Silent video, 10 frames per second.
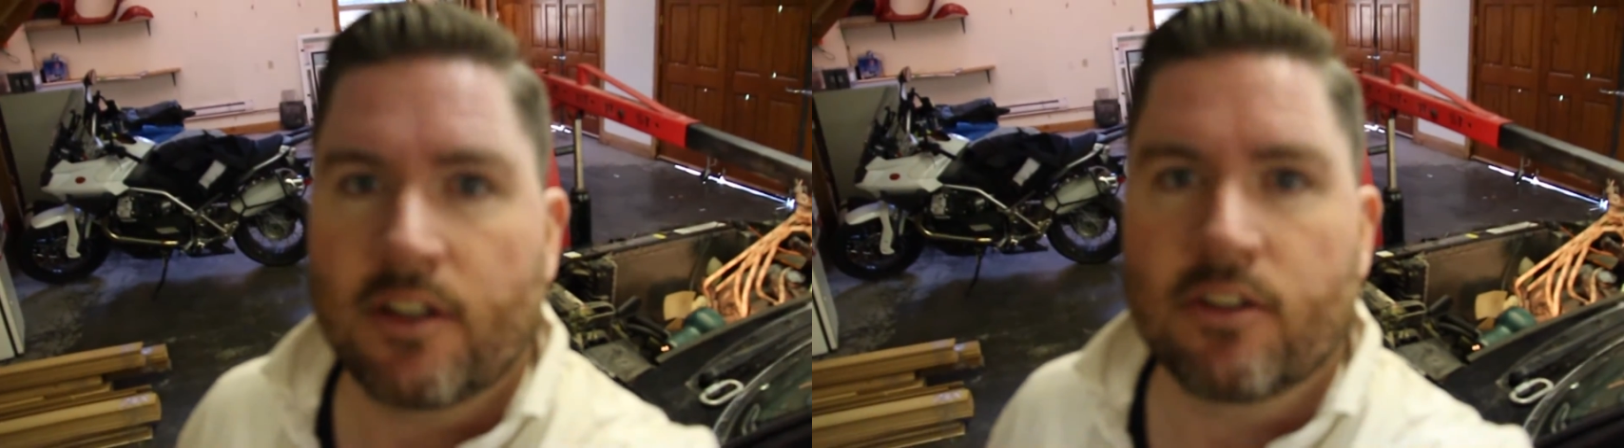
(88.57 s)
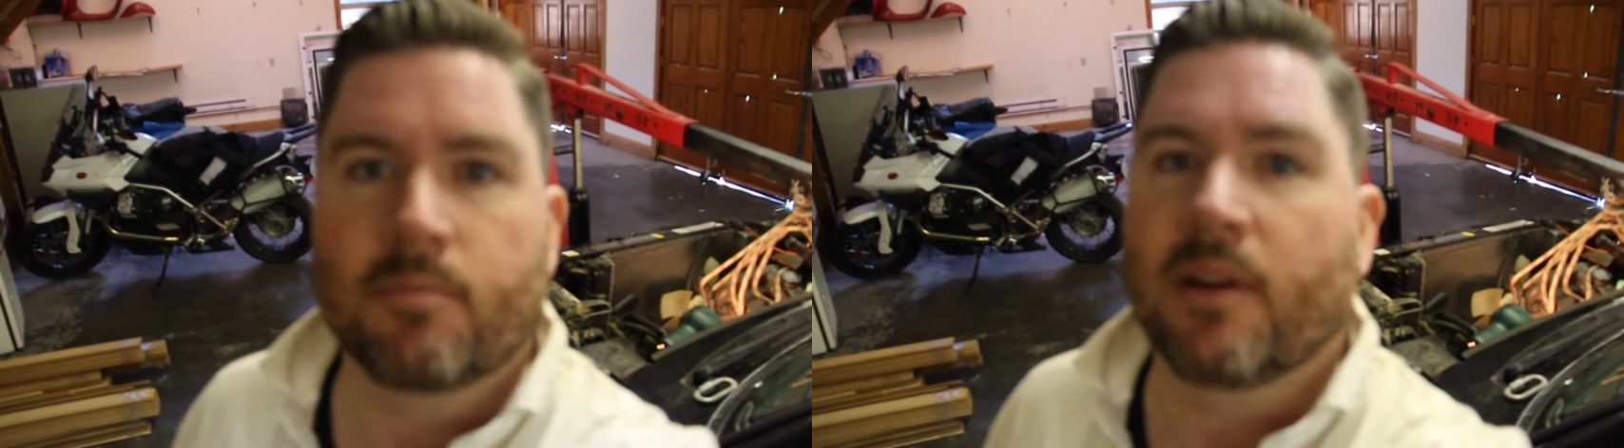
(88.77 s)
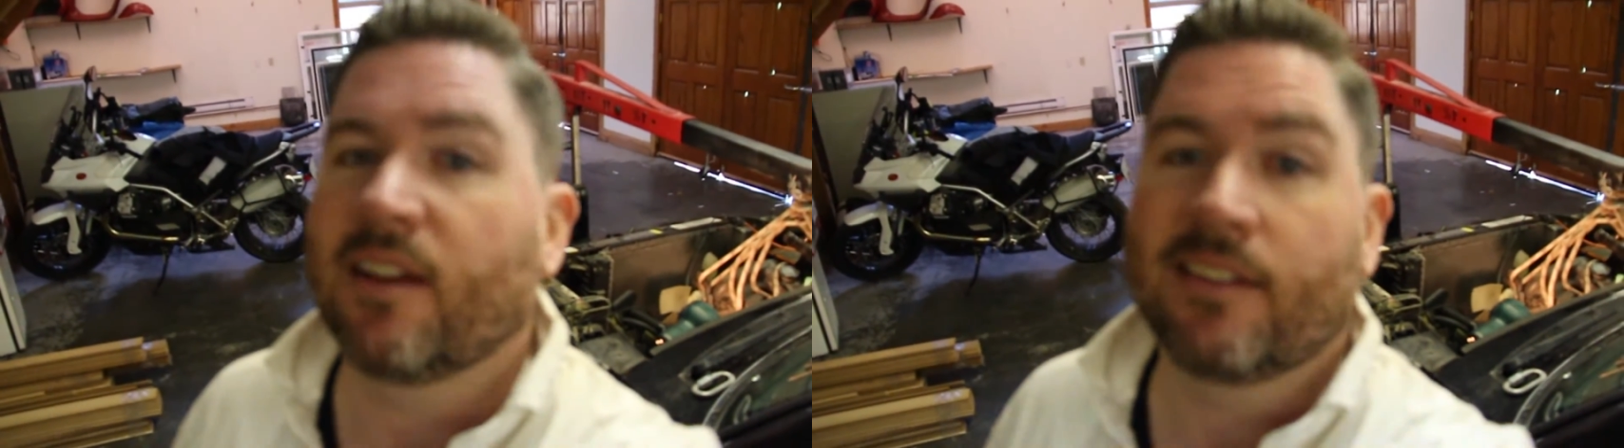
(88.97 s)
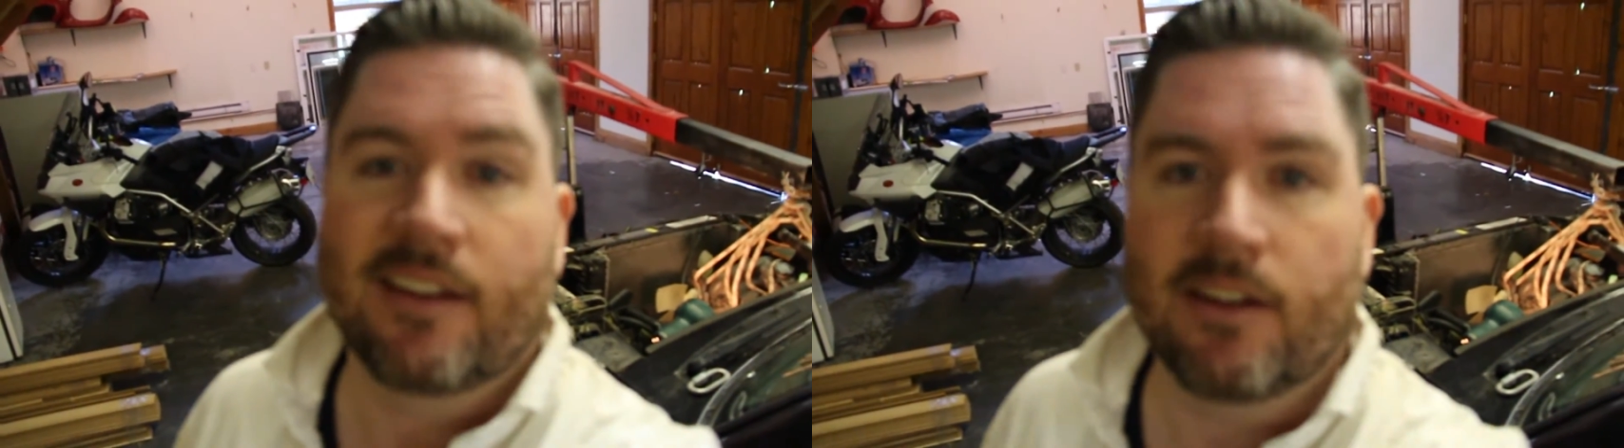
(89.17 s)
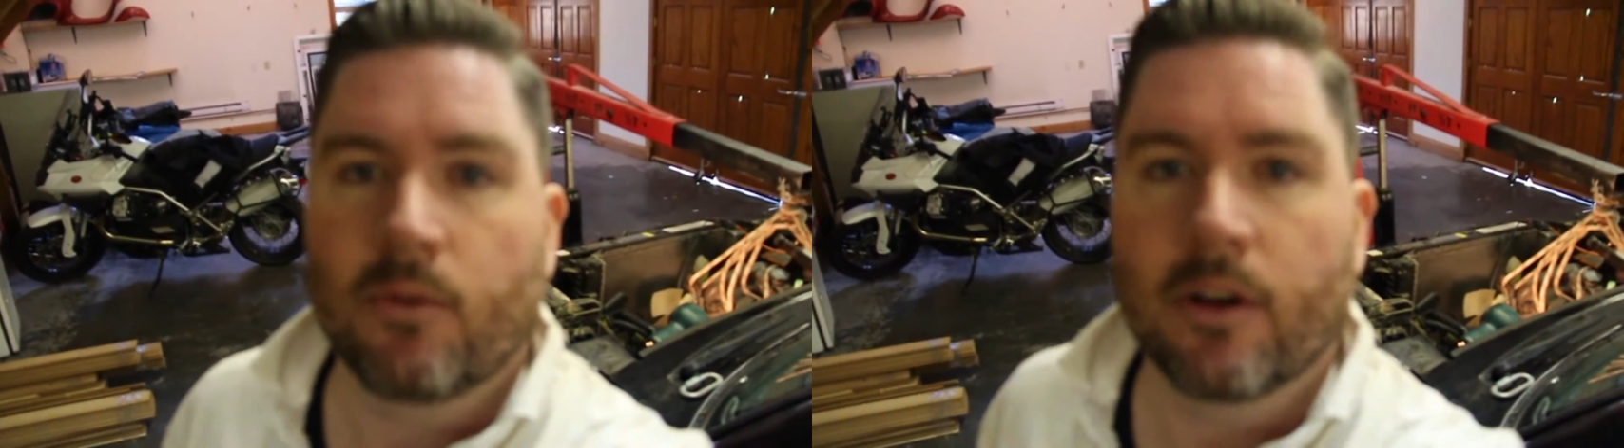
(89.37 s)
just because I
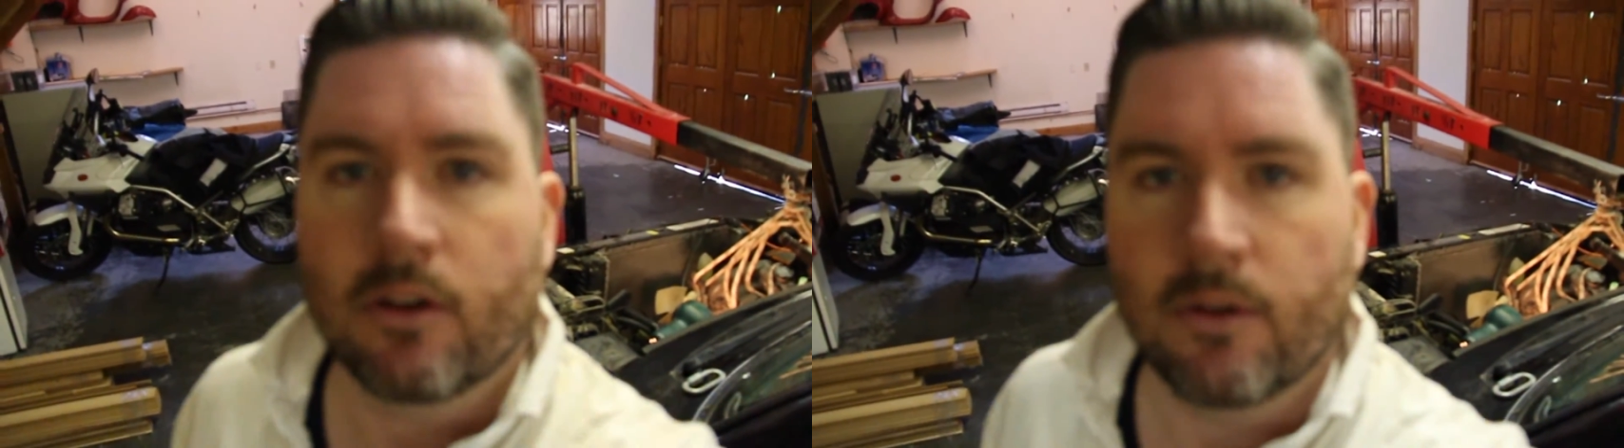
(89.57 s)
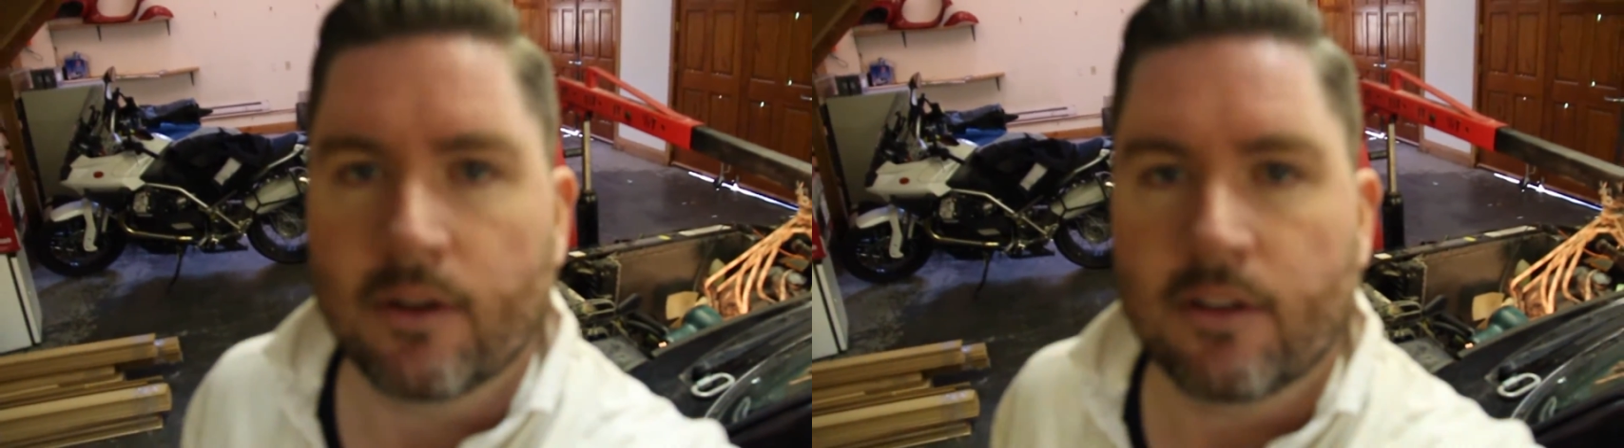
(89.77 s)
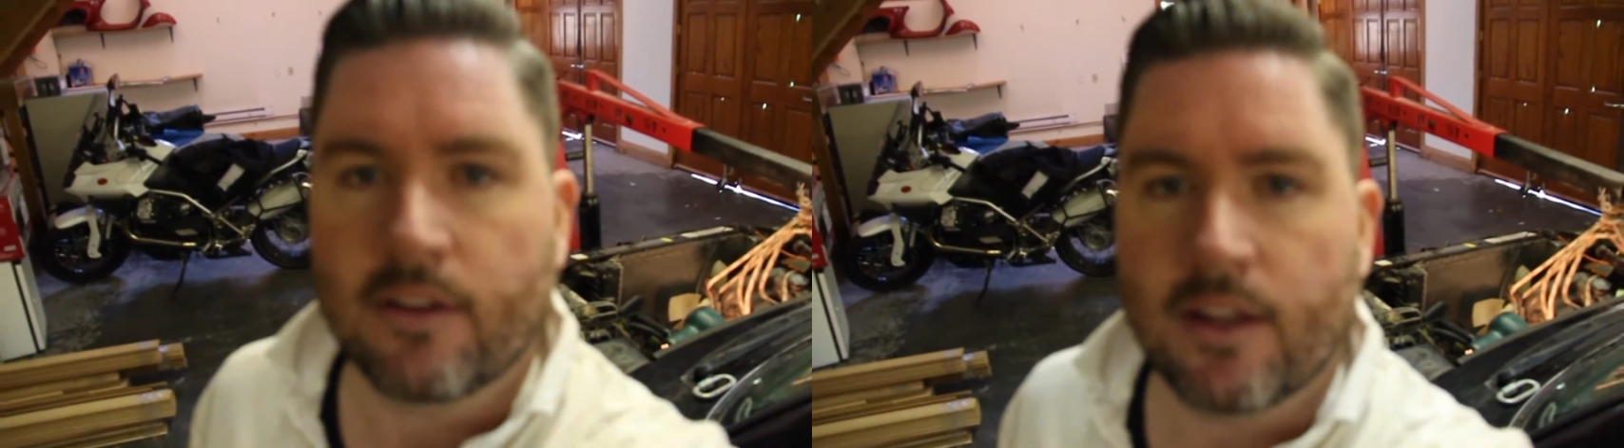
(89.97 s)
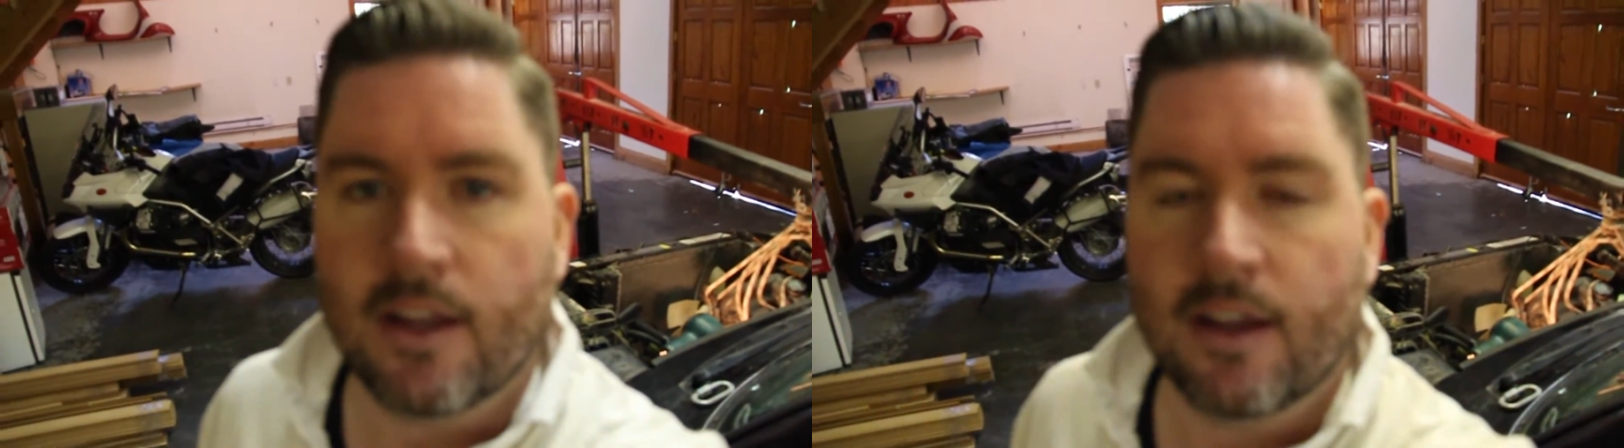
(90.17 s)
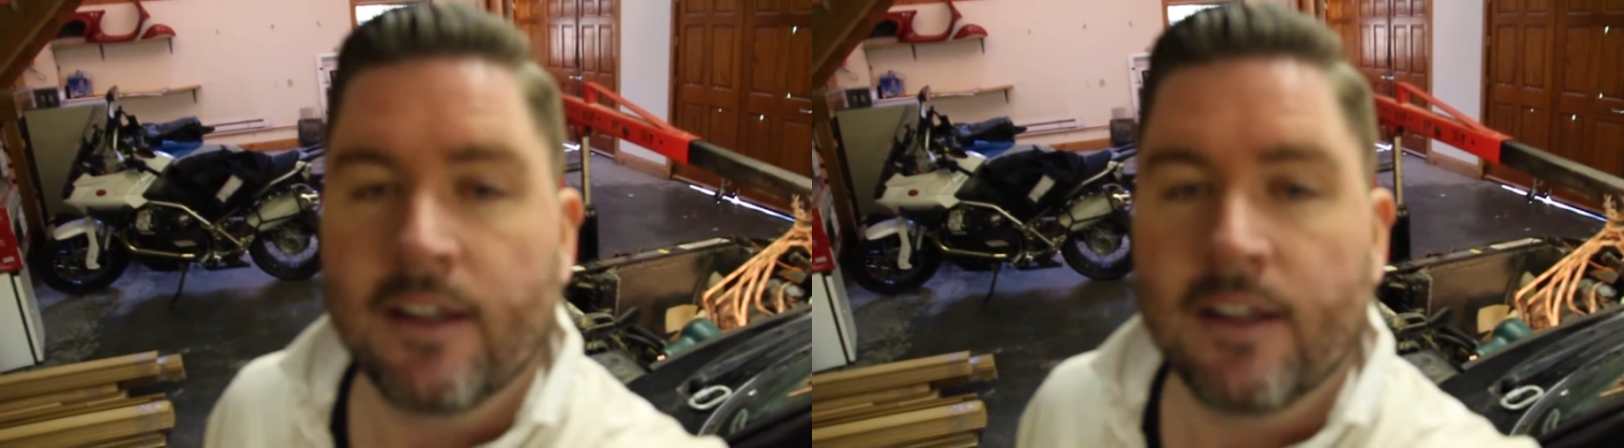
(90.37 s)
didn't want to go into the